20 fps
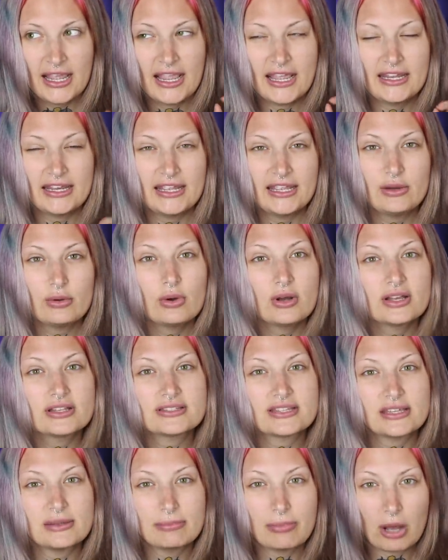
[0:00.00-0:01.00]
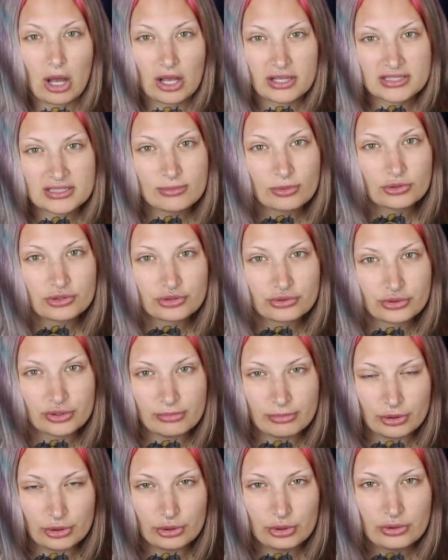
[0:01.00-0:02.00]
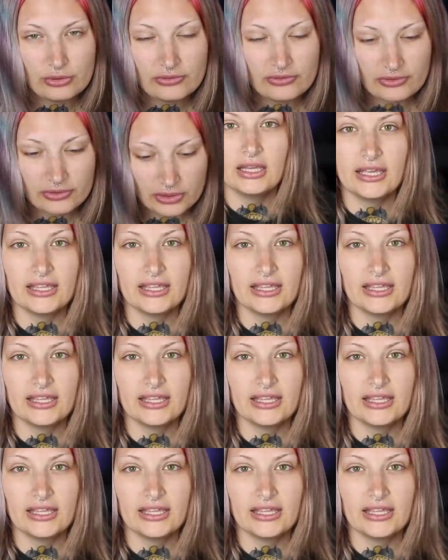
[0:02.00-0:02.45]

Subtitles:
and it was impossible to remove.